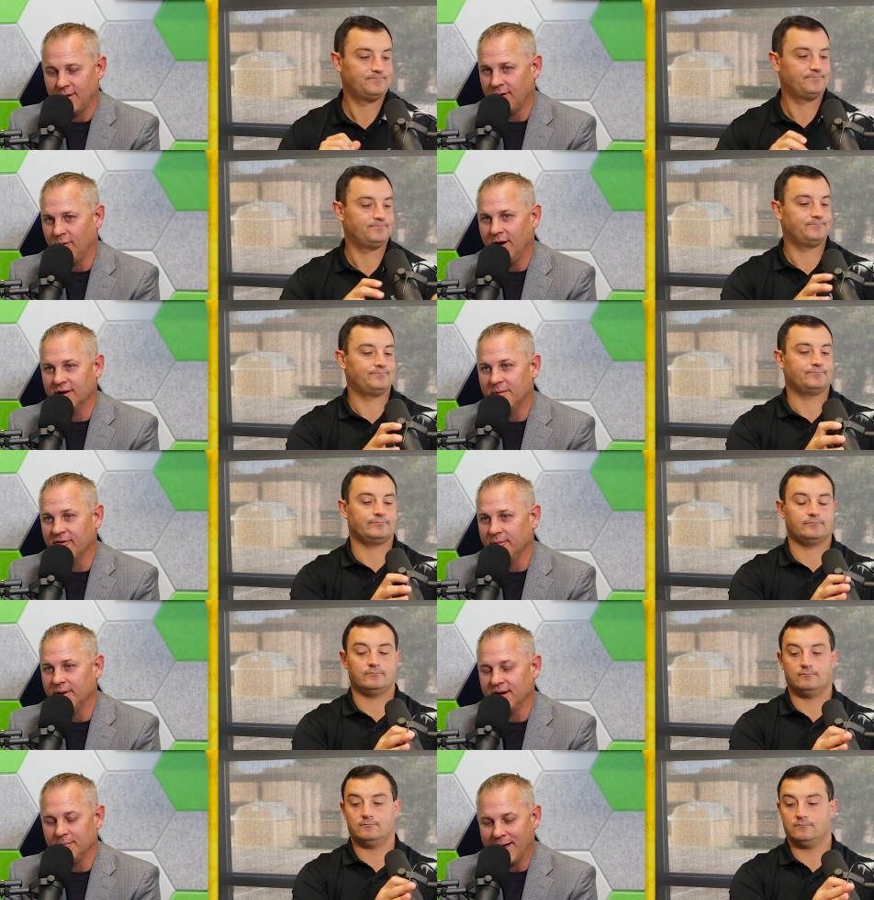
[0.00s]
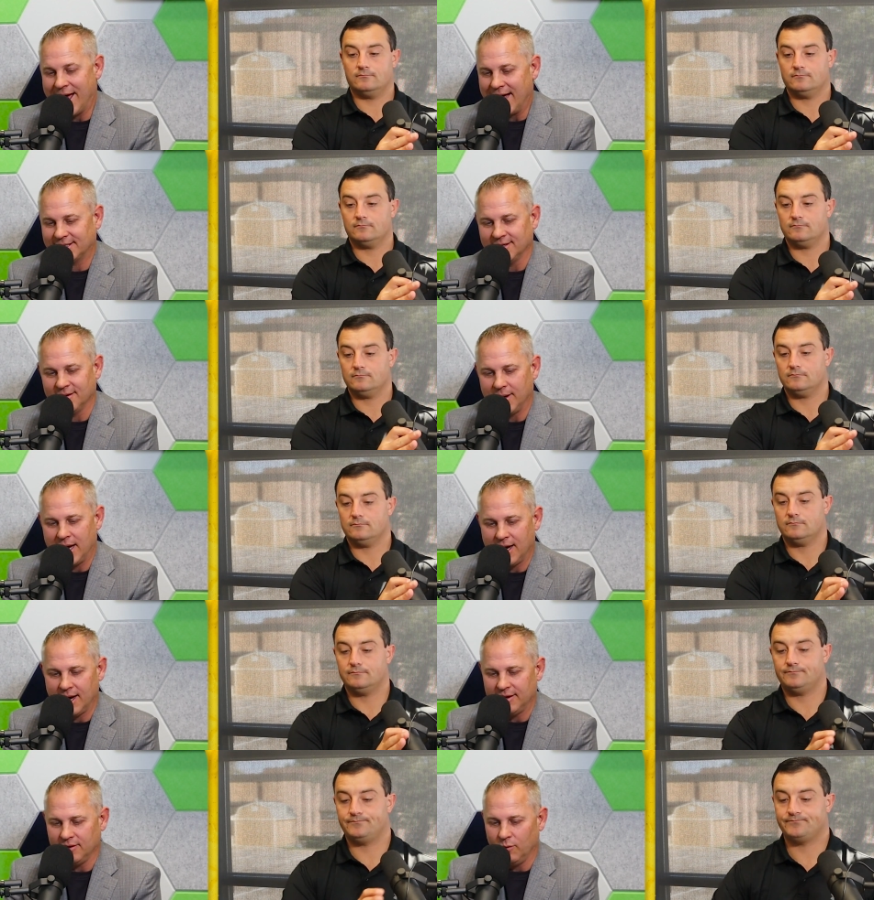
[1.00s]
Speaker 1: want to welcome everybody back to the
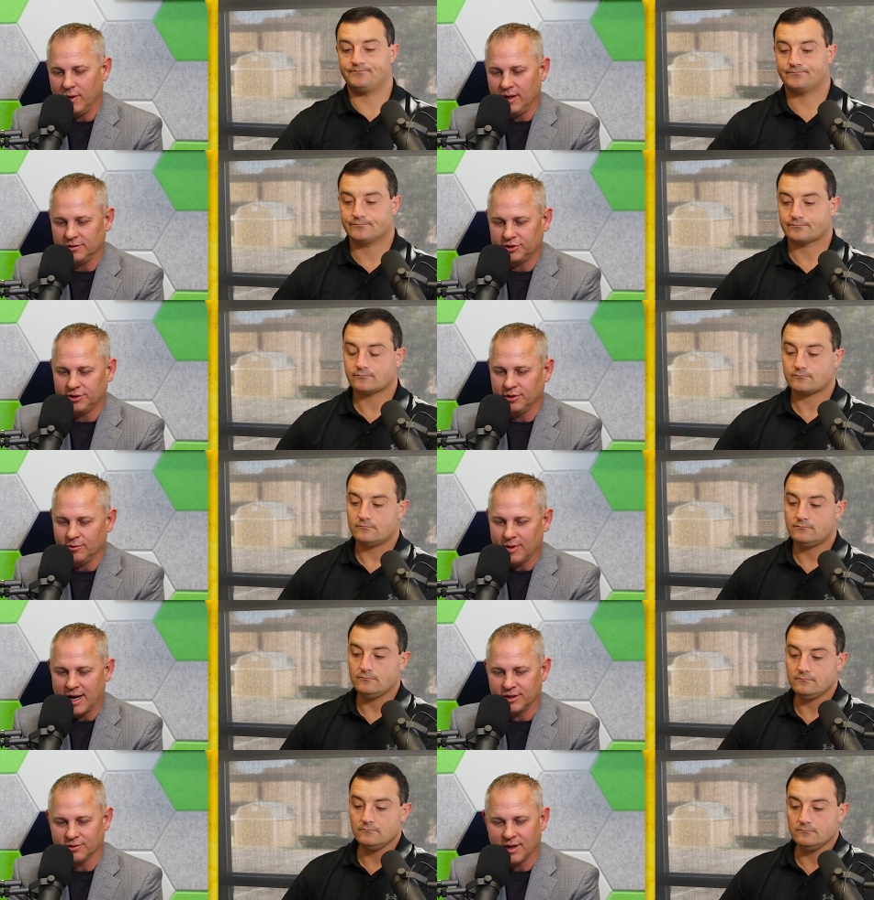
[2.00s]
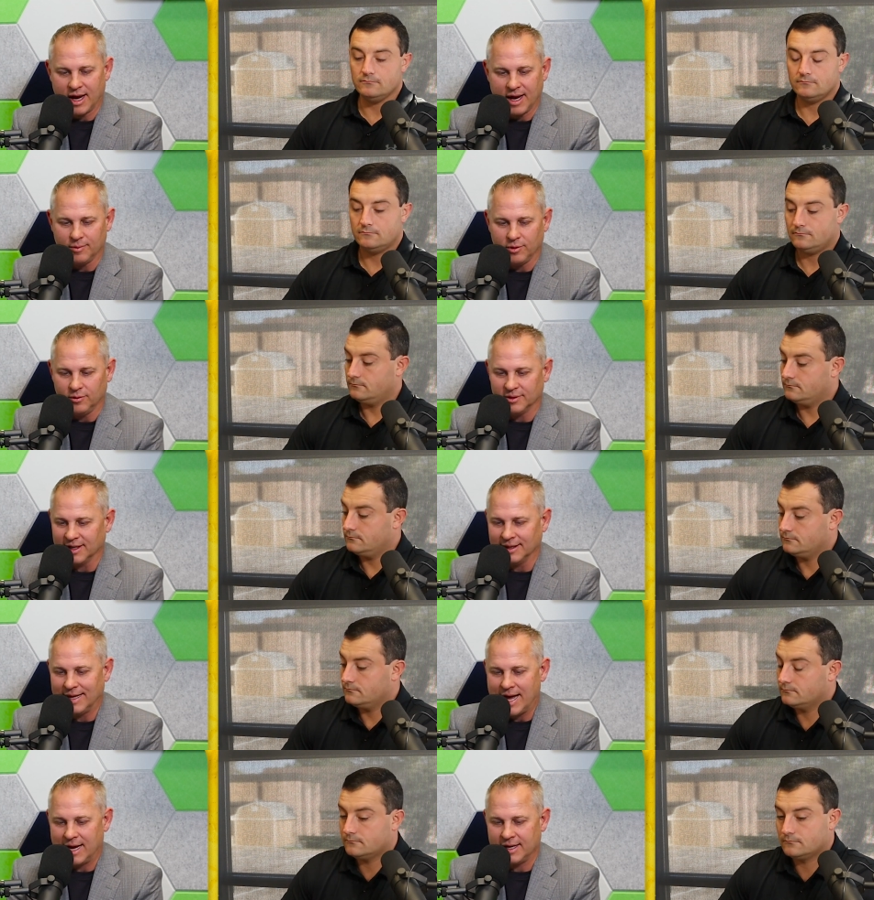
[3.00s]
Behind the Wealth show. Roger Abel with
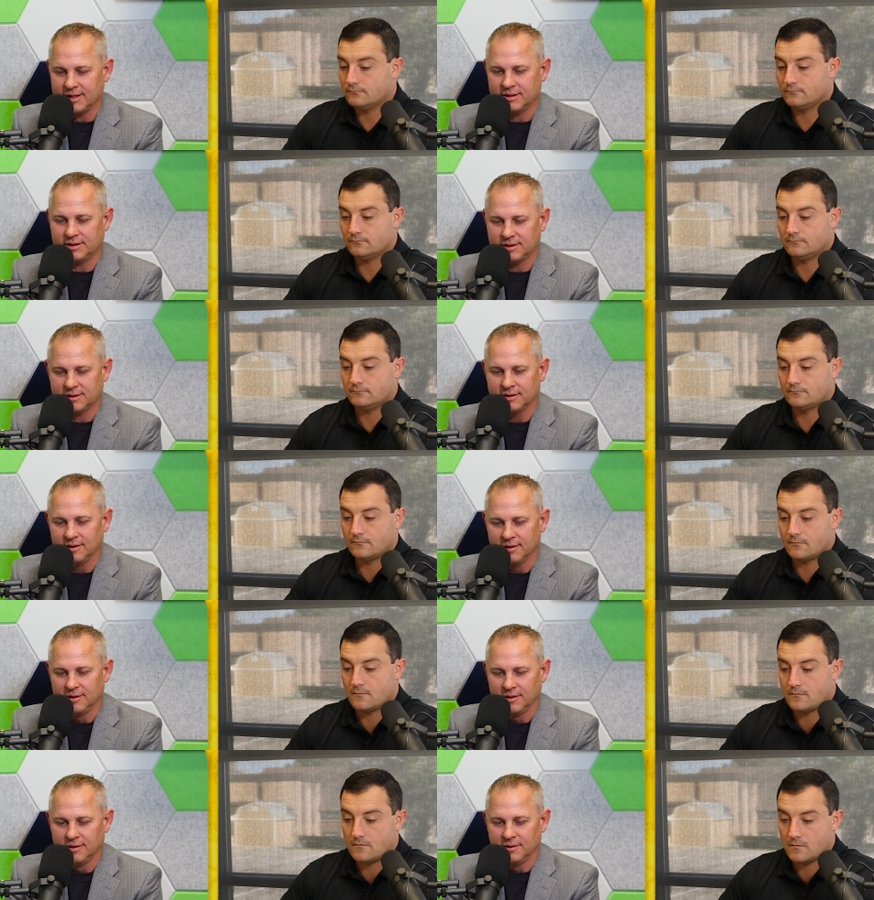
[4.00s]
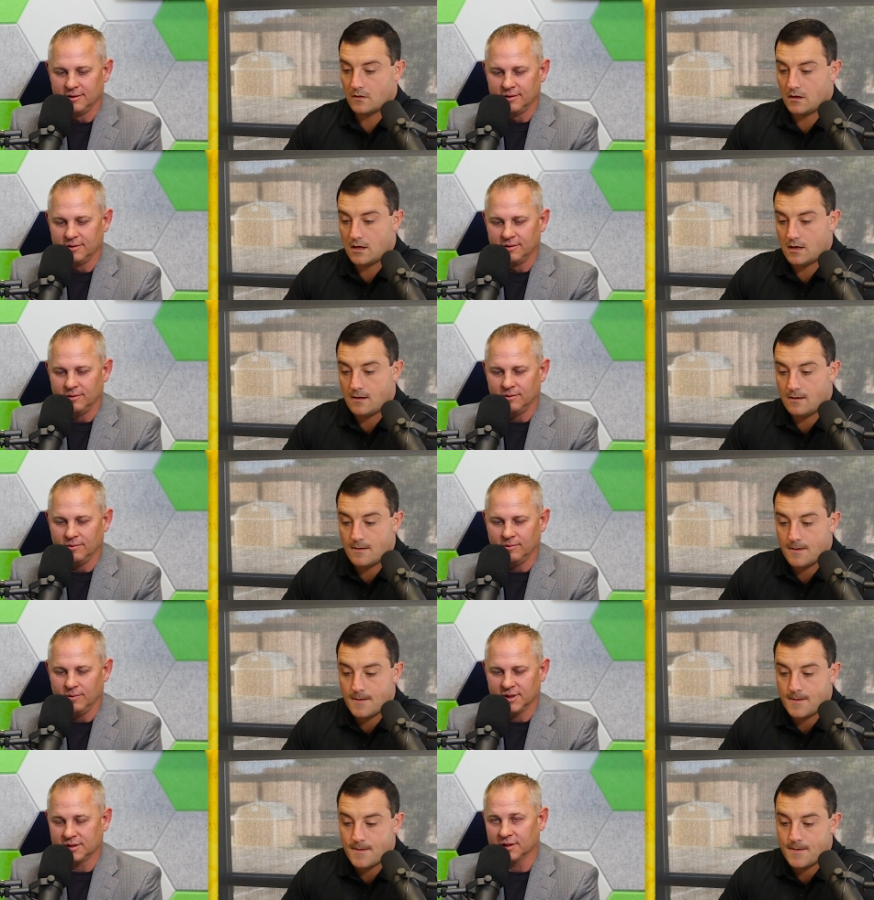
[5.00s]
Elias.
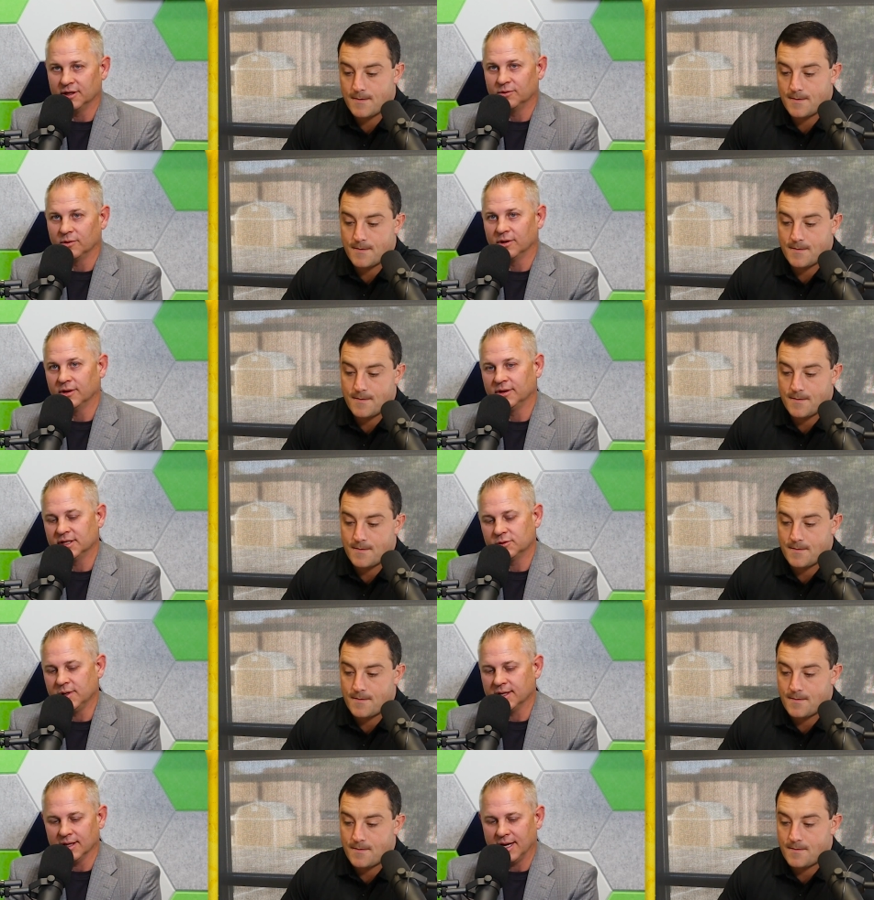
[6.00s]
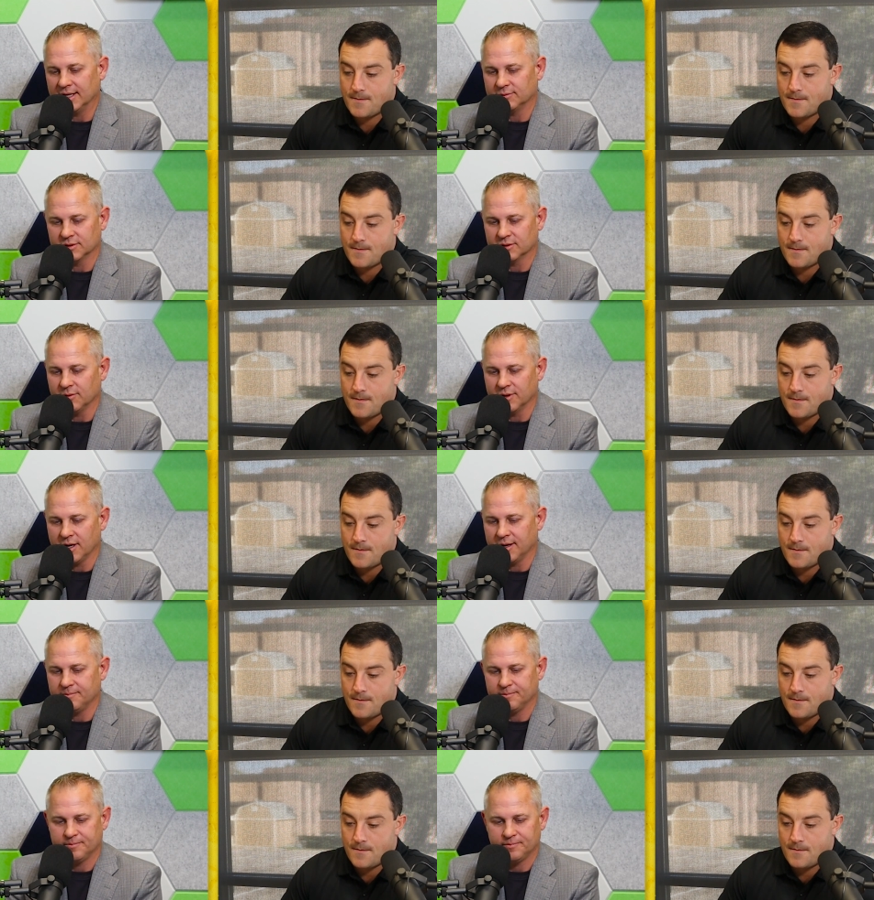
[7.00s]
What's a good word this week, Elias? What's going
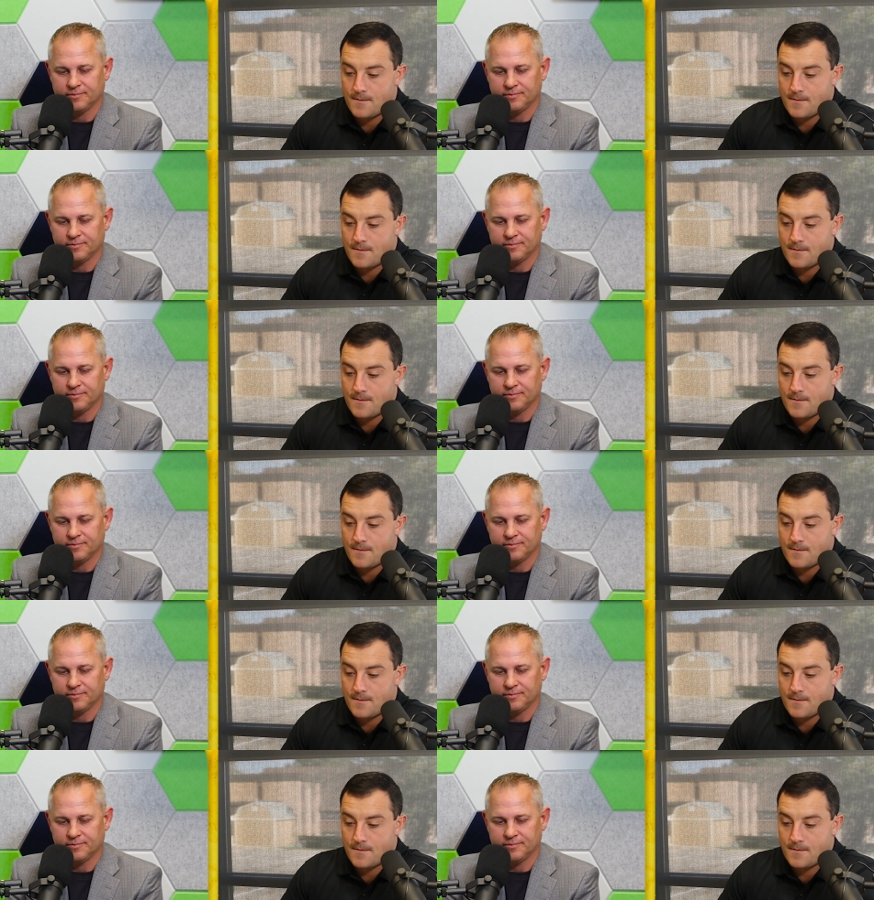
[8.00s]
on?